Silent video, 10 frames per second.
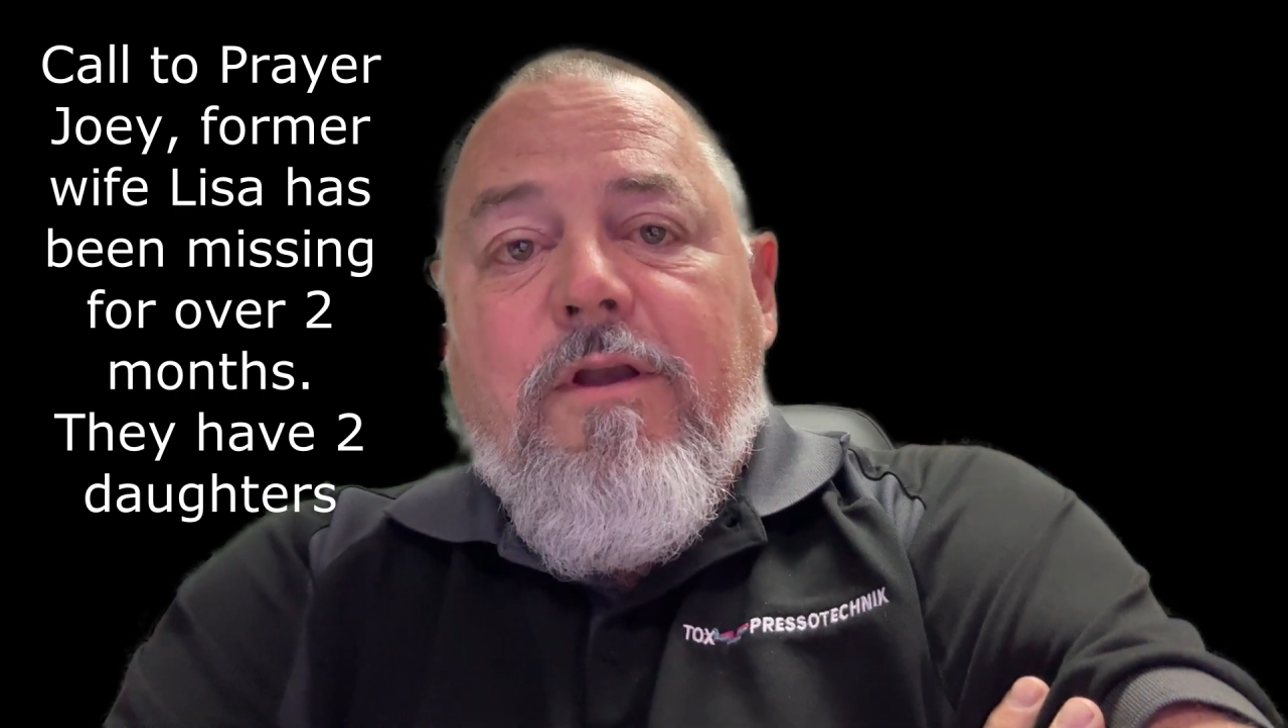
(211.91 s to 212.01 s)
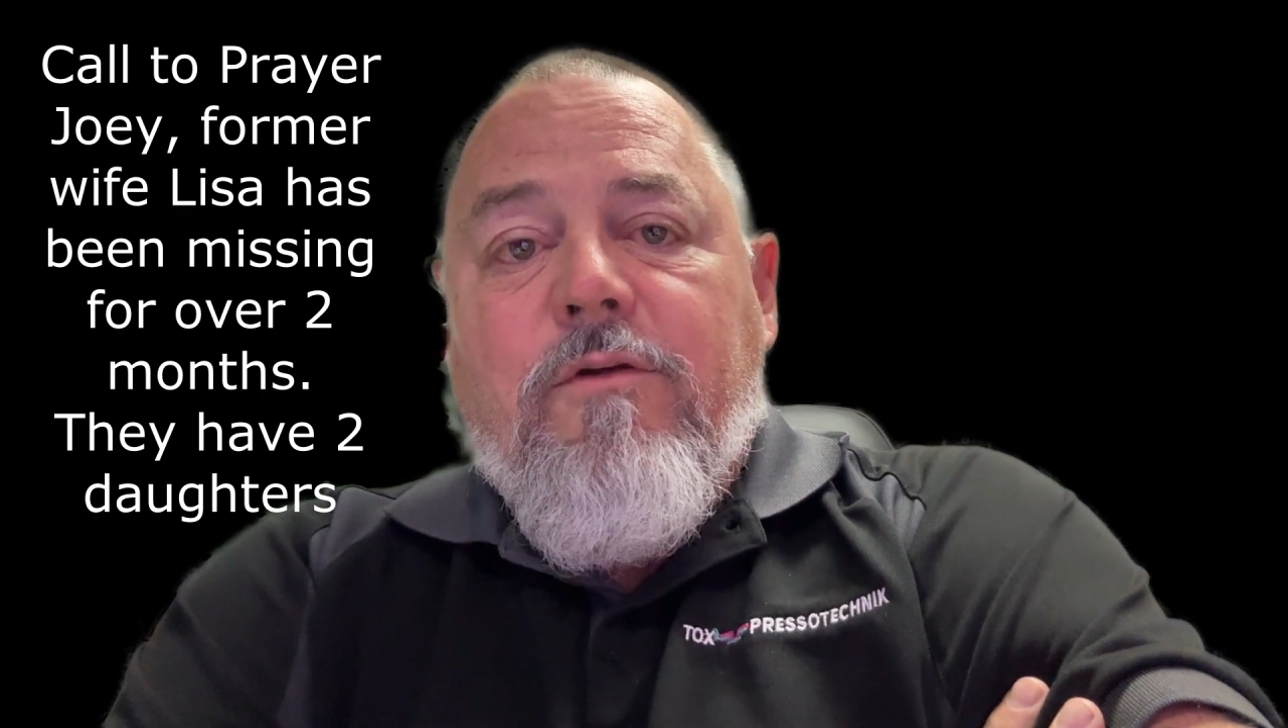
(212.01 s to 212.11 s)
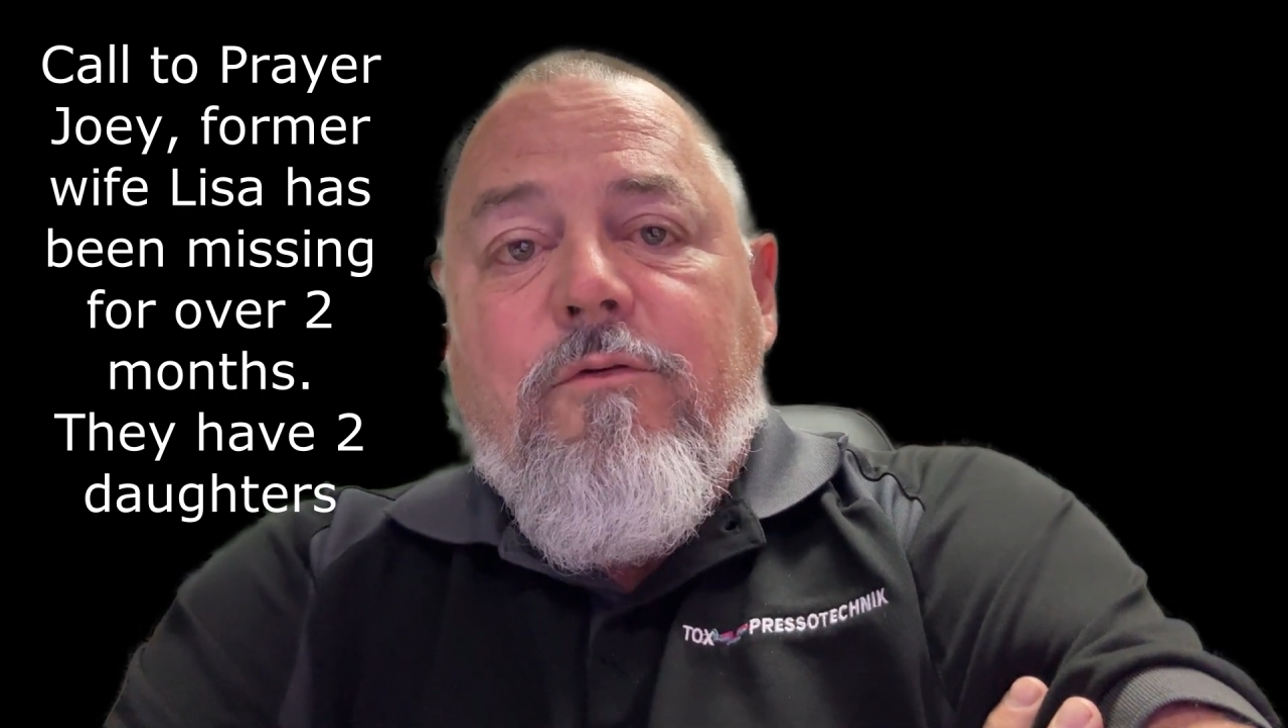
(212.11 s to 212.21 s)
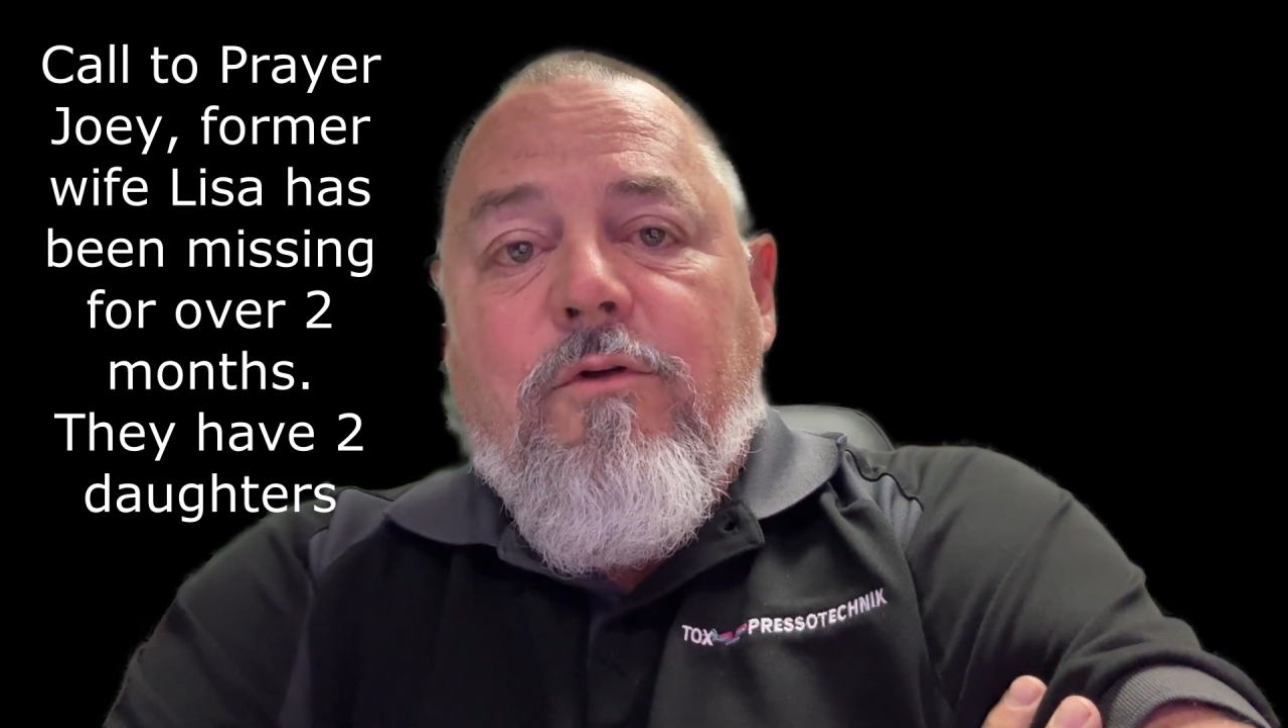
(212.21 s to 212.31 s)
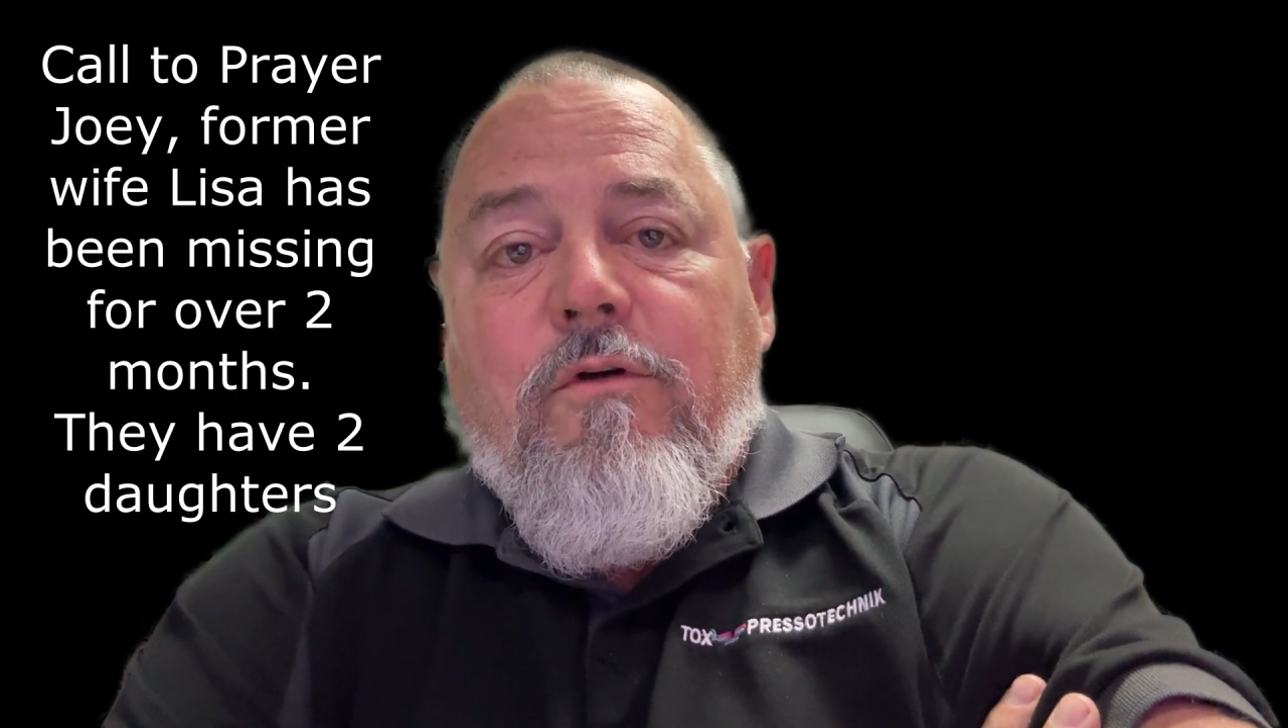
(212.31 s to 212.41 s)
I
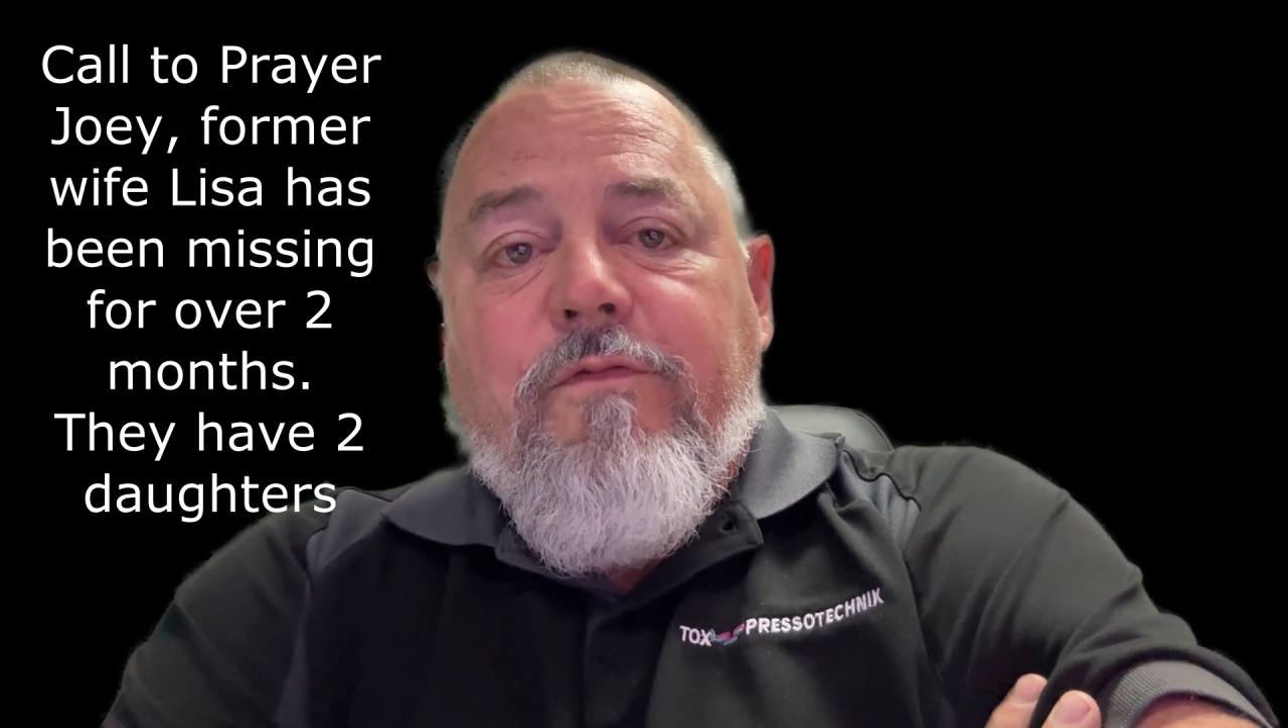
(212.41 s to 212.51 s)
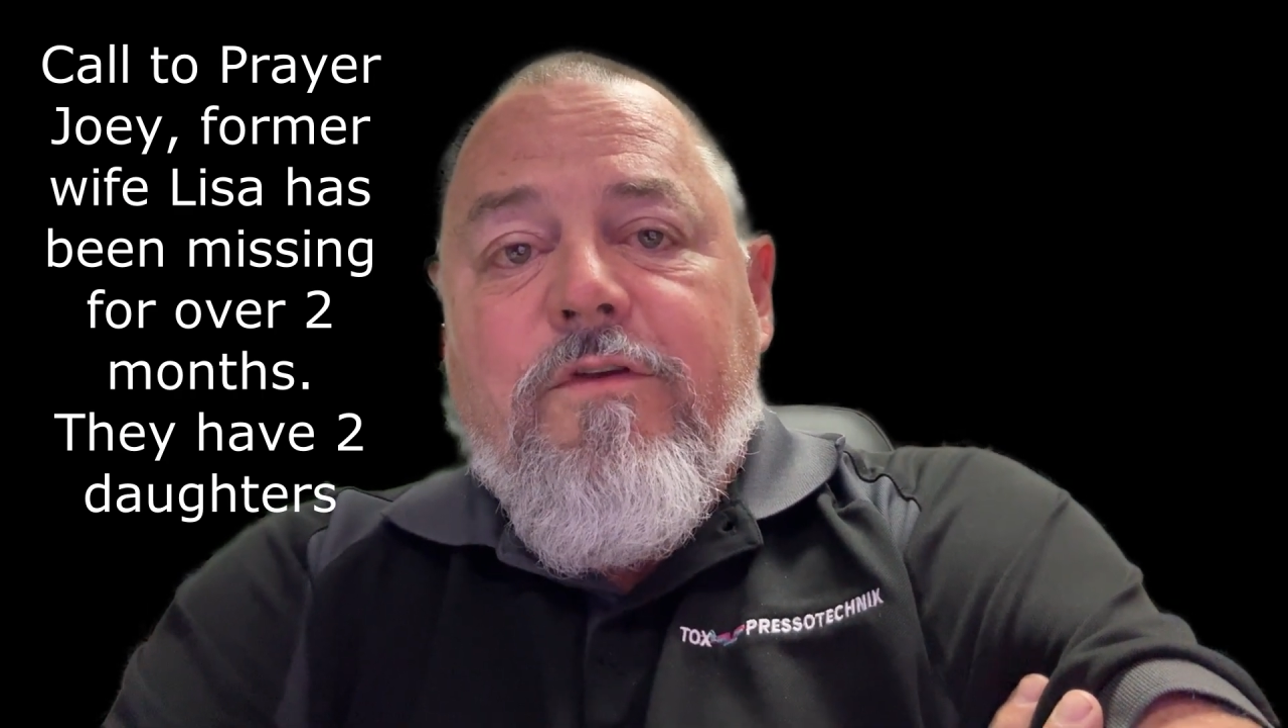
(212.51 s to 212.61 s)
don't know if